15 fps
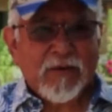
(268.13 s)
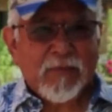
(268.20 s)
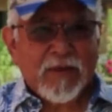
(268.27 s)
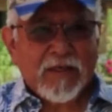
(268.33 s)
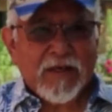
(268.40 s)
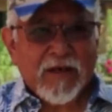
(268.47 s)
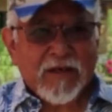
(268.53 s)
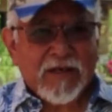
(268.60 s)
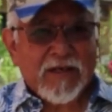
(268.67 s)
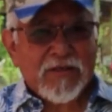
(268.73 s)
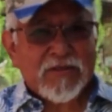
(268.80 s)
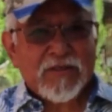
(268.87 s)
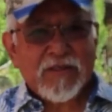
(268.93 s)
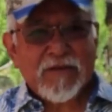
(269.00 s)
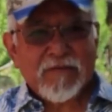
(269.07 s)
a
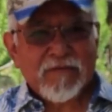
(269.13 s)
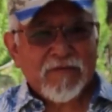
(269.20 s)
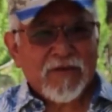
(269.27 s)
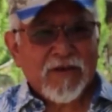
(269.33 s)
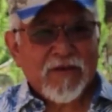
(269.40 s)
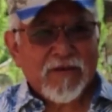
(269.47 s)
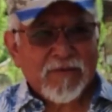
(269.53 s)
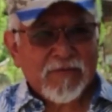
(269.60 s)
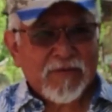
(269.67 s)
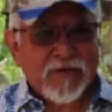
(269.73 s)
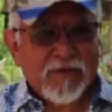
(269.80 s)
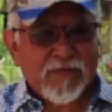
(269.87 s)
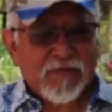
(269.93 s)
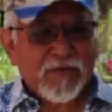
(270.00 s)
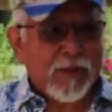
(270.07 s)
recognition of the
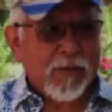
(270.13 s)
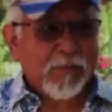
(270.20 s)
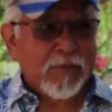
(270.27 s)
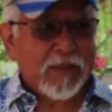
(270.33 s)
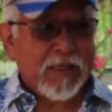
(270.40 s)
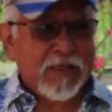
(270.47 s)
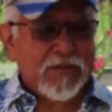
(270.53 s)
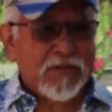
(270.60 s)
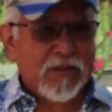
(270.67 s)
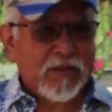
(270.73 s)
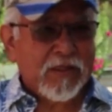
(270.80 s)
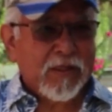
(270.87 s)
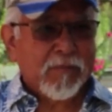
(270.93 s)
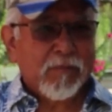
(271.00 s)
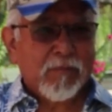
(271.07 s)
population
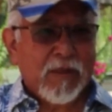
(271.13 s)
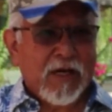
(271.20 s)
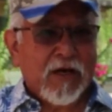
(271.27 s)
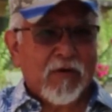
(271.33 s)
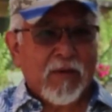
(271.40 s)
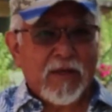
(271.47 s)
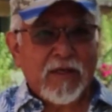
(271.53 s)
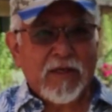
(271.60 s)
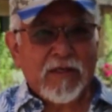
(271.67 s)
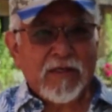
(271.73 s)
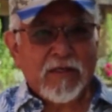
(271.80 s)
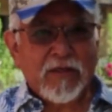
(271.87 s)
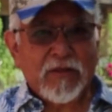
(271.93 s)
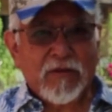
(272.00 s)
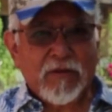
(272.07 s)
that migrated
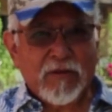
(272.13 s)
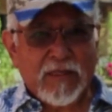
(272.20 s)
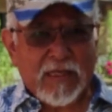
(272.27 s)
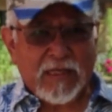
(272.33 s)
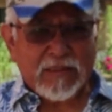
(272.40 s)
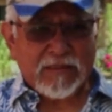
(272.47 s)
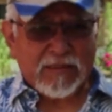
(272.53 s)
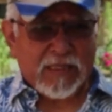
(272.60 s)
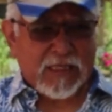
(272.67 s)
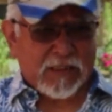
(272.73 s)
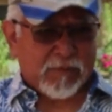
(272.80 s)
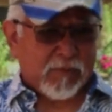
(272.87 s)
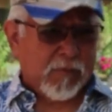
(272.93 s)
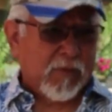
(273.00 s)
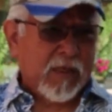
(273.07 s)
into the United States
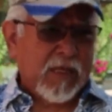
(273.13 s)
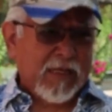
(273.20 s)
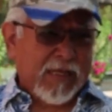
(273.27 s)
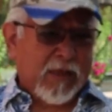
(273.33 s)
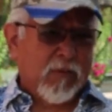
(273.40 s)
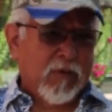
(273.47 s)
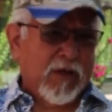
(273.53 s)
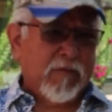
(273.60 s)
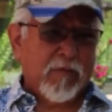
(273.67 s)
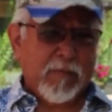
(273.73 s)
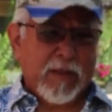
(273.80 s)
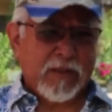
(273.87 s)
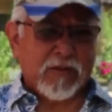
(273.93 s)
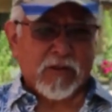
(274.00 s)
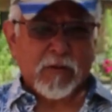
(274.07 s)
from not only from
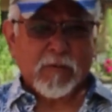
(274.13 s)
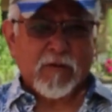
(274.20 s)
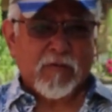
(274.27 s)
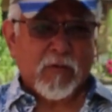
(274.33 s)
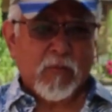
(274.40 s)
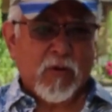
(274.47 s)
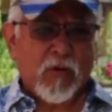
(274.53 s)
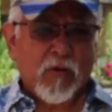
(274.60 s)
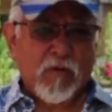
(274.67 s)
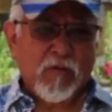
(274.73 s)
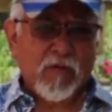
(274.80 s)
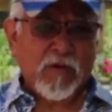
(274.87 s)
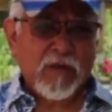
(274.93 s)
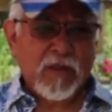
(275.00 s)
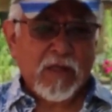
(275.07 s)
Mexico but from all
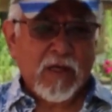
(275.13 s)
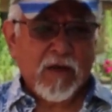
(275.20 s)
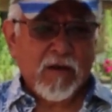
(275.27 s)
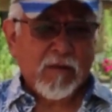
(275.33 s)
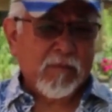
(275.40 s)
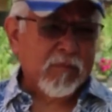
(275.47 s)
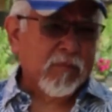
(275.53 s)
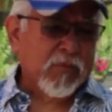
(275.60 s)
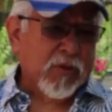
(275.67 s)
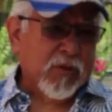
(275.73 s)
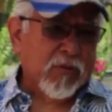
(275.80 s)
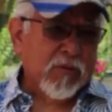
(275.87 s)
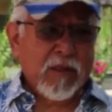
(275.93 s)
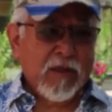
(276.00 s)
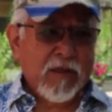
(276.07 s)
over
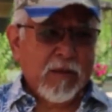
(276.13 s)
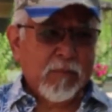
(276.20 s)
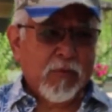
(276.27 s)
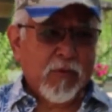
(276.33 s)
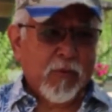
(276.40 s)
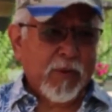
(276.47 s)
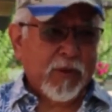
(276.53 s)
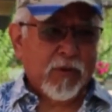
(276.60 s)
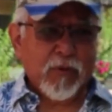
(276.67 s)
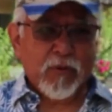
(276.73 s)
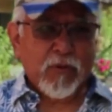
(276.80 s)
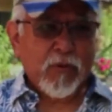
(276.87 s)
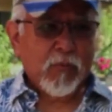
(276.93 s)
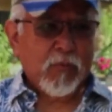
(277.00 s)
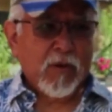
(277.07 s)
Puerto Rico,
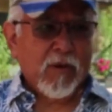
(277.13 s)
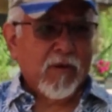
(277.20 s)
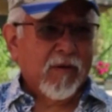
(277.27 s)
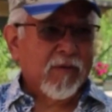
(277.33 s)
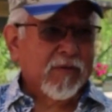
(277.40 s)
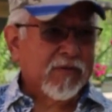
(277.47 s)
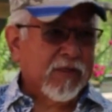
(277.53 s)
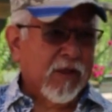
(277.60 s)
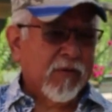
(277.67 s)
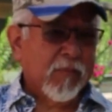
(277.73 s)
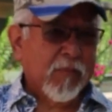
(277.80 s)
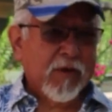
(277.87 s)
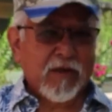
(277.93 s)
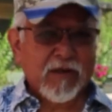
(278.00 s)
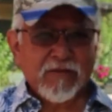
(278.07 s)
Cuba, South
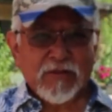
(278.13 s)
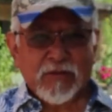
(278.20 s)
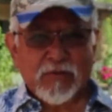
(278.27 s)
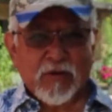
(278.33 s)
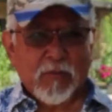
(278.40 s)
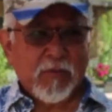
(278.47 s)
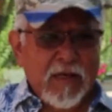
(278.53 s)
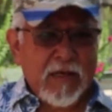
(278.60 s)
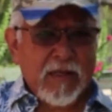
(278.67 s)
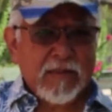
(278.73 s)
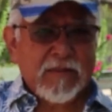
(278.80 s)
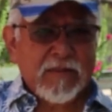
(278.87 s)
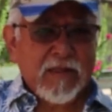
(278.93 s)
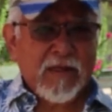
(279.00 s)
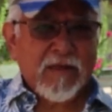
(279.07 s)
America, Central. And
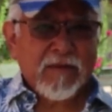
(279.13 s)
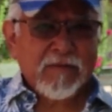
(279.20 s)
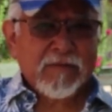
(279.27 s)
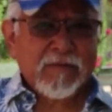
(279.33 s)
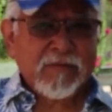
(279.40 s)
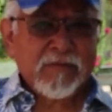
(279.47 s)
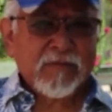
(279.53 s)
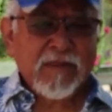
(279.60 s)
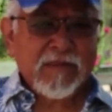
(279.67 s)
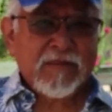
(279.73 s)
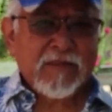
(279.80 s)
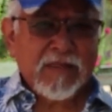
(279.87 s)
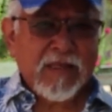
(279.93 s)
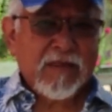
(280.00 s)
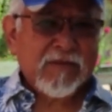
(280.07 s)
it's a
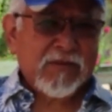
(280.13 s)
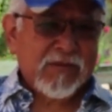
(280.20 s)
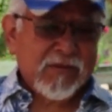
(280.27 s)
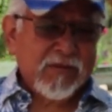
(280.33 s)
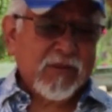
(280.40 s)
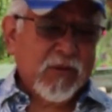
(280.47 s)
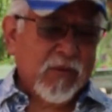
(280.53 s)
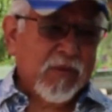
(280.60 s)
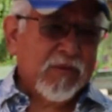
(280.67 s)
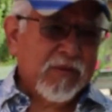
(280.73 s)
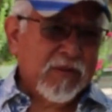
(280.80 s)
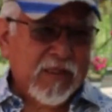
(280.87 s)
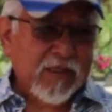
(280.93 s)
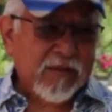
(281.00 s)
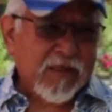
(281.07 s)
nice
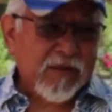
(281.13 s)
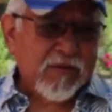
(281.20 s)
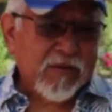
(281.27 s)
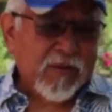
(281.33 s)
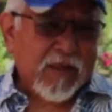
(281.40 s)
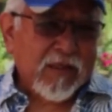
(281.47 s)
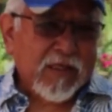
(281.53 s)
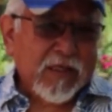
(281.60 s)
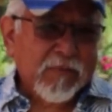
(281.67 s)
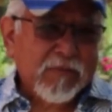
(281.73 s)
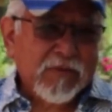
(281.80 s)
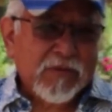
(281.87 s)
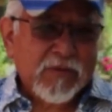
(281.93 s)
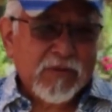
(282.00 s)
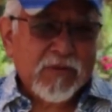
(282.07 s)
thing that I think
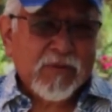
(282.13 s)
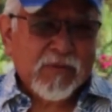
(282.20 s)
was